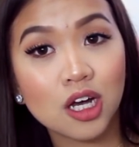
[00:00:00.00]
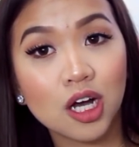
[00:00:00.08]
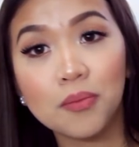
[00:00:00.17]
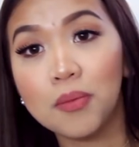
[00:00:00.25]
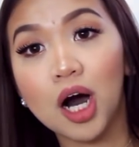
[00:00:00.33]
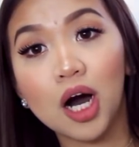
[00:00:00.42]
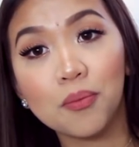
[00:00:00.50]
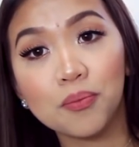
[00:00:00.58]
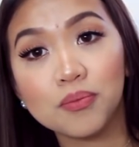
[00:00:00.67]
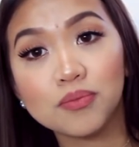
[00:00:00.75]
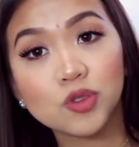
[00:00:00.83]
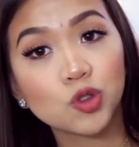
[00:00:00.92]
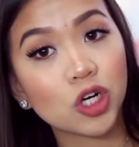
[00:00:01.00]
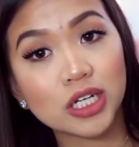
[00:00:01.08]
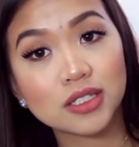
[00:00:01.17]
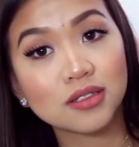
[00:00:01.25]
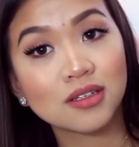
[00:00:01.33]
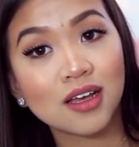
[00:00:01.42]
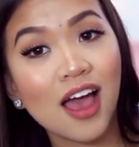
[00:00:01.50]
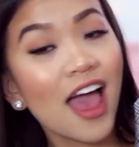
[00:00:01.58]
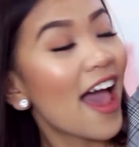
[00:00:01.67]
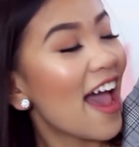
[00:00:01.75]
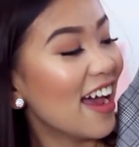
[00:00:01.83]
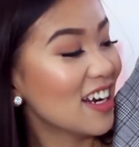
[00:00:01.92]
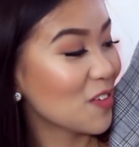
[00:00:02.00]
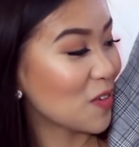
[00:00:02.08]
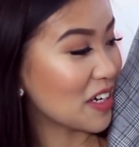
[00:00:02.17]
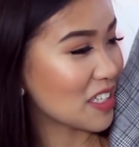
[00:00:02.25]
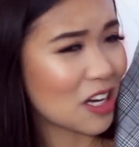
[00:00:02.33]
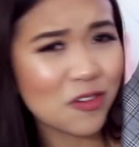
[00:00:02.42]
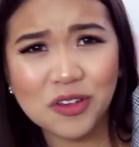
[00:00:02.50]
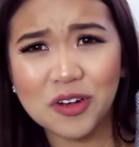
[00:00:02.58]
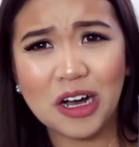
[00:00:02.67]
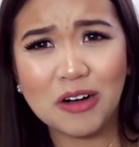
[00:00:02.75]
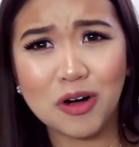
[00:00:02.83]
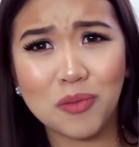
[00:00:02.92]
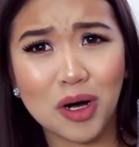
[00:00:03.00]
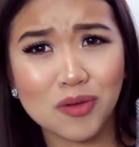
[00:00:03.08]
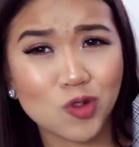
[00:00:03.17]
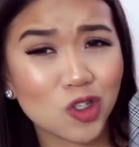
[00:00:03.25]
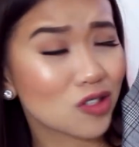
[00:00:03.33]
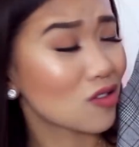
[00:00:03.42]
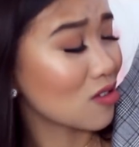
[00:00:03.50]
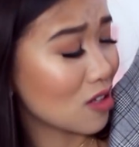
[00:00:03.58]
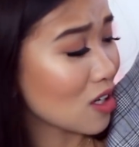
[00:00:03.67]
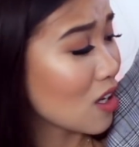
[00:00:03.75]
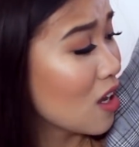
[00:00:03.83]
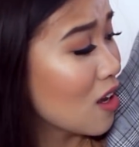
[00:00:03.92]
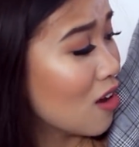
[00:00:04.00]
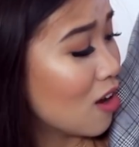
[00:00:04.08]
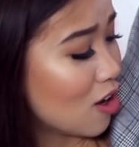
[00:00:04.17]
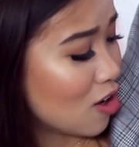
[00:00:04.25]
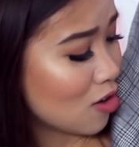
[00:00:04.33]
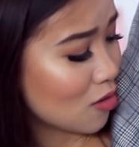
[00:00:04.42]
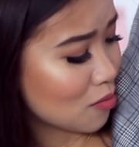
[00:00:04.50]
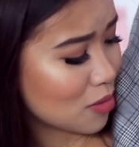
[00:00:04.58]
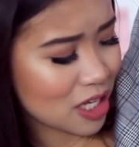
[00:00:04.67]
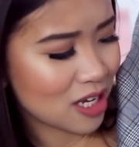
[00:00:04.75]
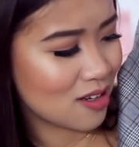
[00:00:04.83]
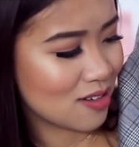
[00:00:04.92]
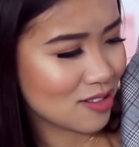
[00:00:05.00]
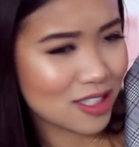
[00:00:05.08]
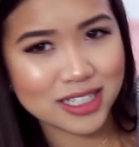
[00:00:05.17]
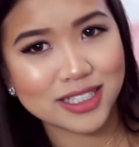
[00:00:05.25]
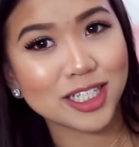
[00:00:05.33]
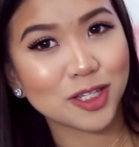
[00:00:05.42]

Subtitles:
a mom dress. Anyways, I don't even know how a mom dress look like, but yeah, you guys